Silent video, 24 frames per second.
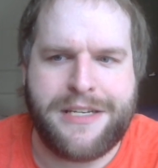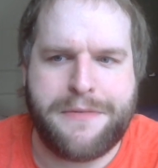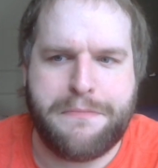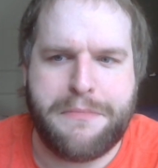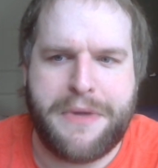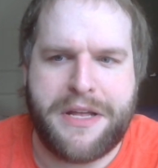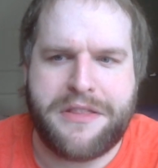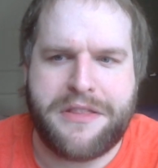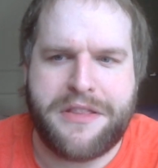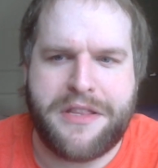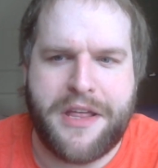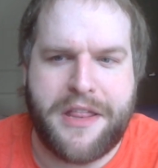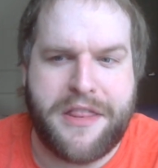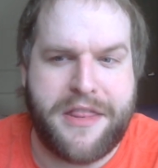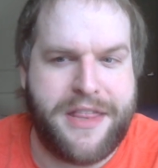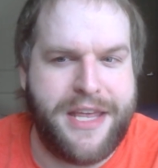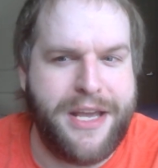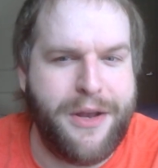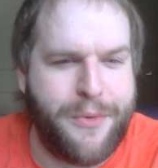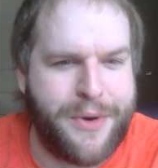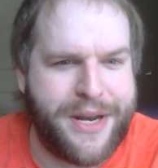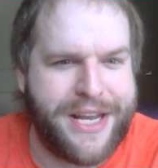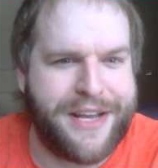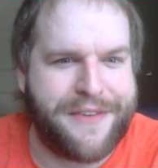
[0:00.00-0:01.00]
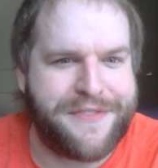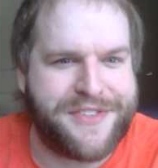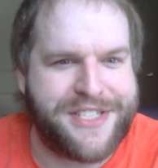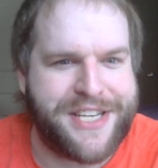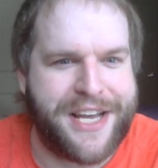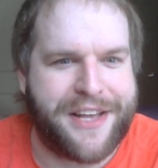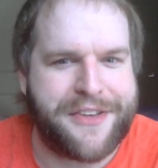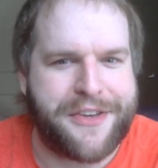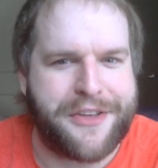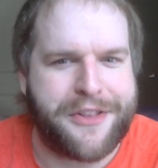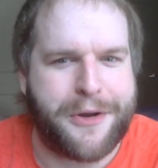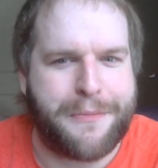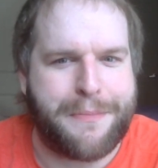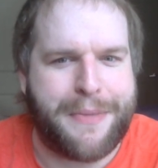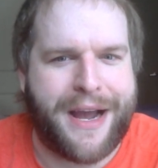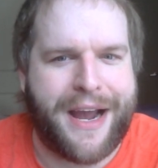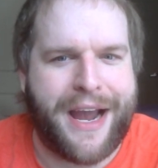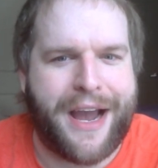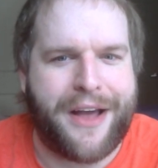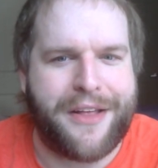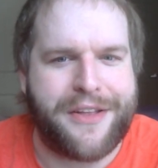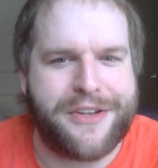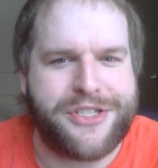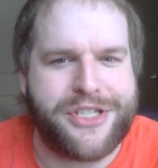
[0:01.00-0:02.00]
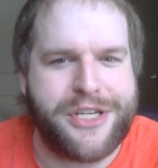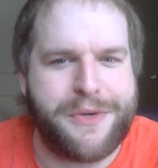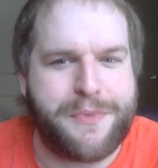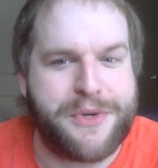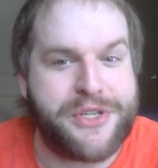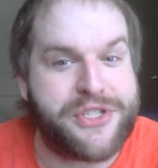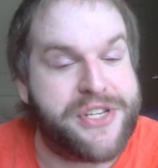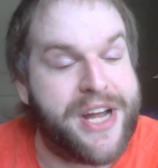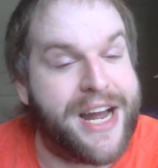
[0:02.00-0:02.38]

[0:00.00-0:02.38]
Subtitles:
but the theory of cellular biology was